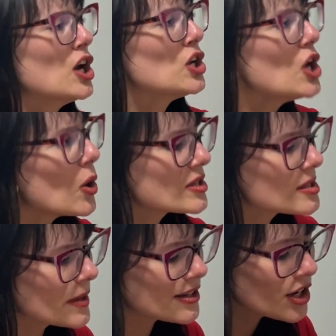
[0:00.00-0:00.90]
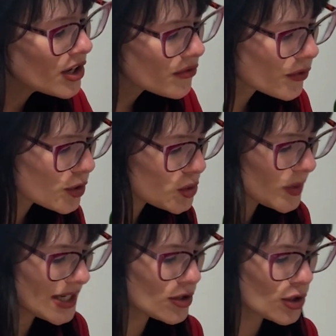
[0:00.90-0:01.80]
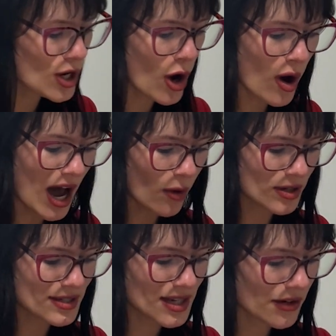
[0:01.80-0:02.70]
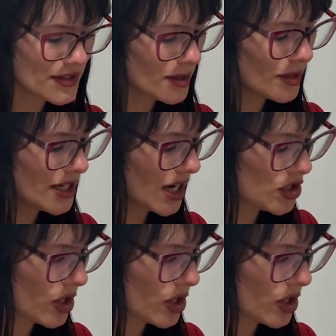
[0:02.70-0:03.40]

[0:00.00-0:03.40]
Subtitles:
No, it's about first we need to know our self-sabotage,